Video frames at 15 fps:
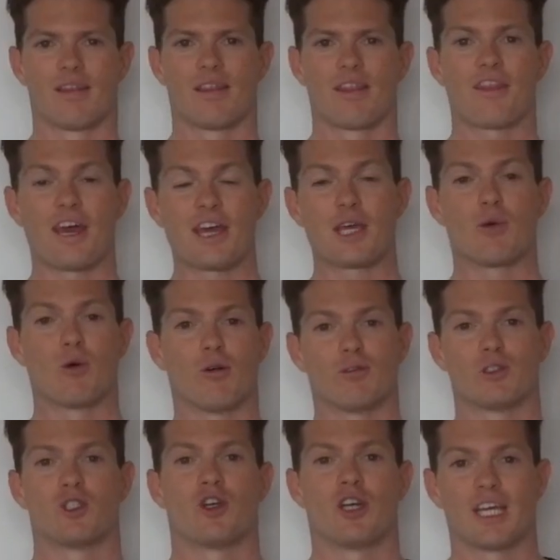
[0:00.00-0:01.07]
Thank you all for
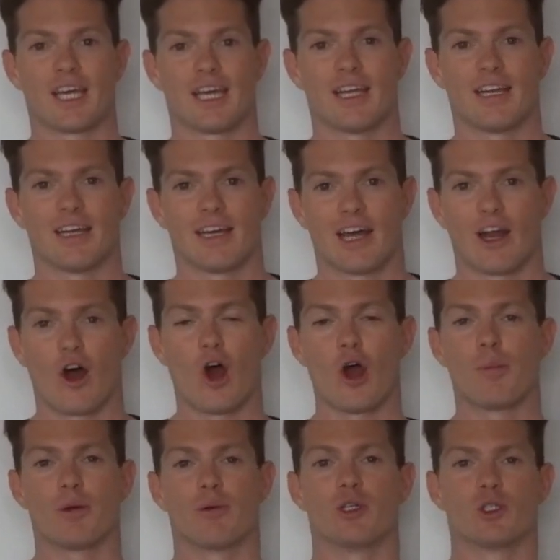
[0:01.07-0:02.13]
tuning in, and I hope
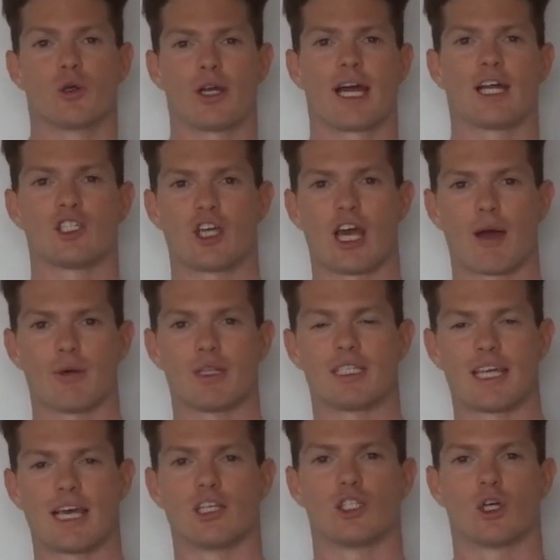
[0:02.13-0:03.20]
you enjoyed our chat with
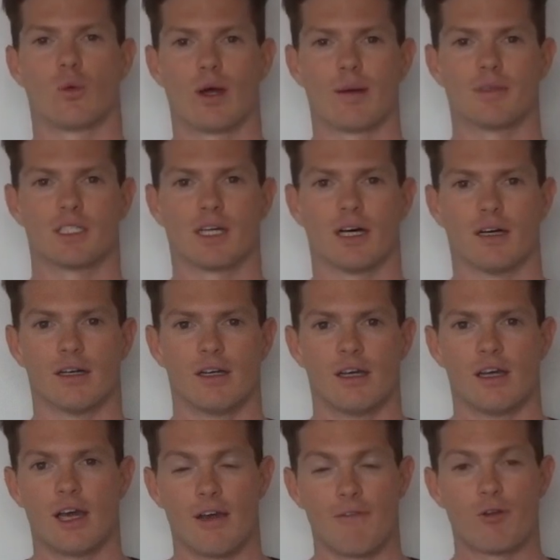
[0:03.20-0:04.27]
Seychelle Webster.
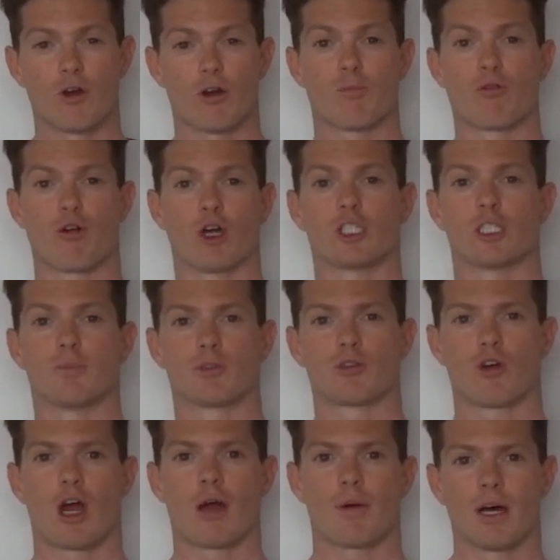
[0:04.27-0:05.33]
If you're a pro
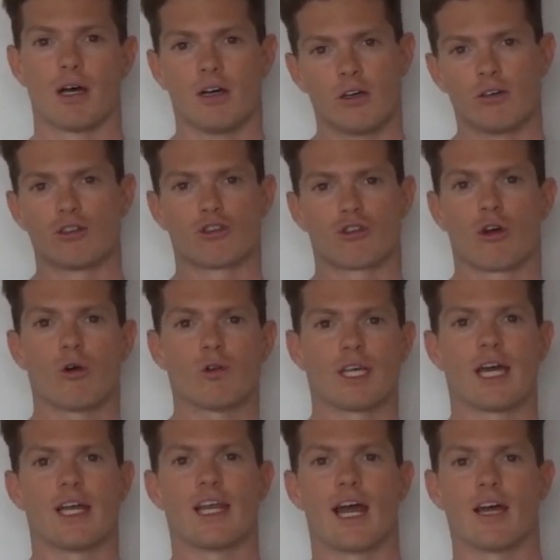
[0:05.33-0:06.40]
subscriber, scroll
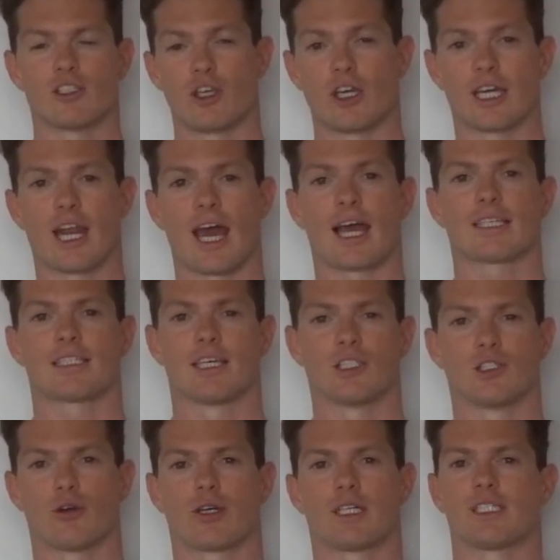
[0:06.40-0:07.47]
down now so you can access
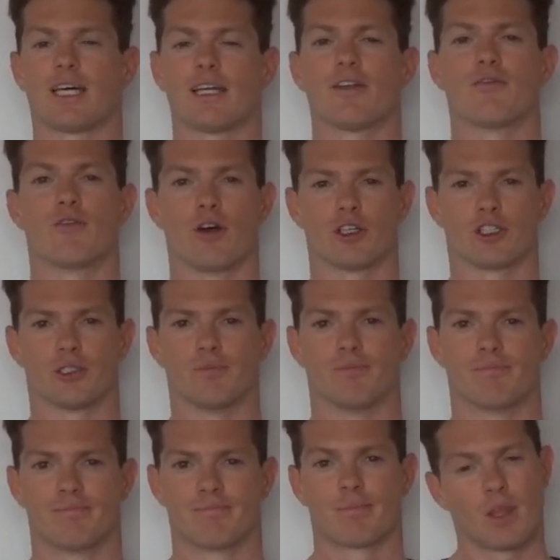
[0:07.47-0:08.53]
your extended version.
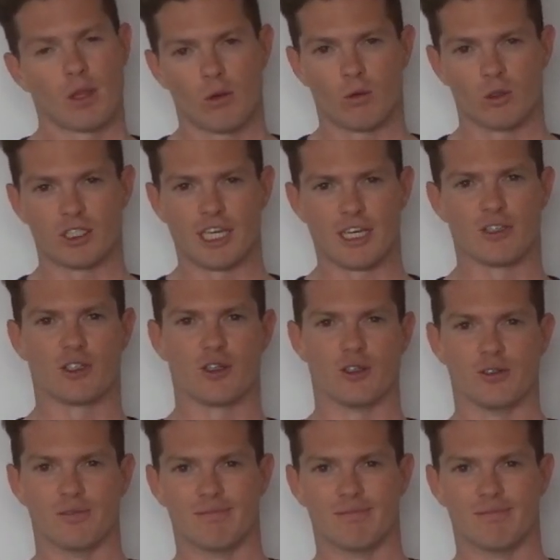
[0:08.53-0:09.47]
We'll see you soon.